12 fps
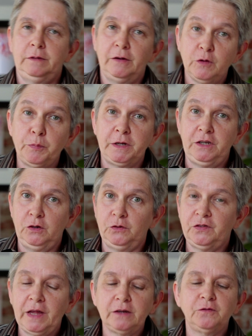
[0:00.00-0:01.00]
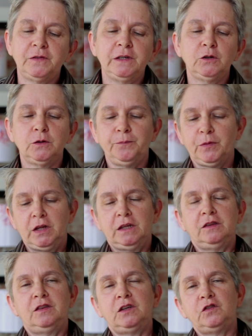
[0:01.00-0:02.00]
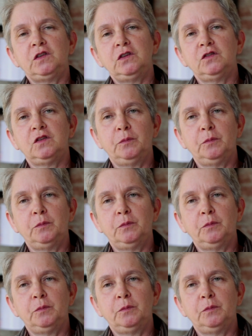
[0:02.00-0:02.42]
Everybody knows that finger. This is